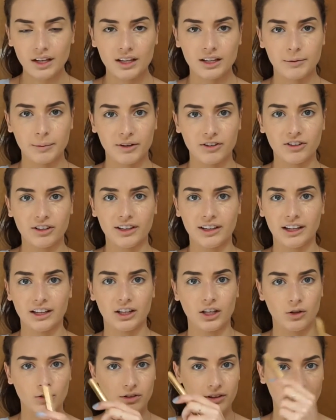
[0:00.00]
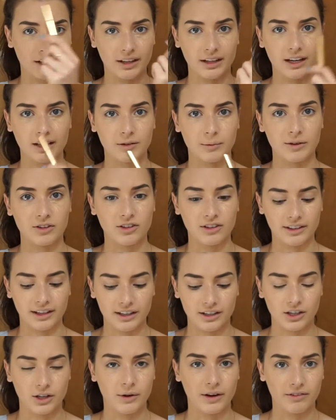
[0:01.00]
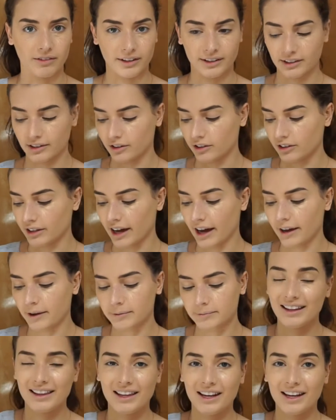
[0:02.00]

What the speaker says: especially like using it as much as I do every single day.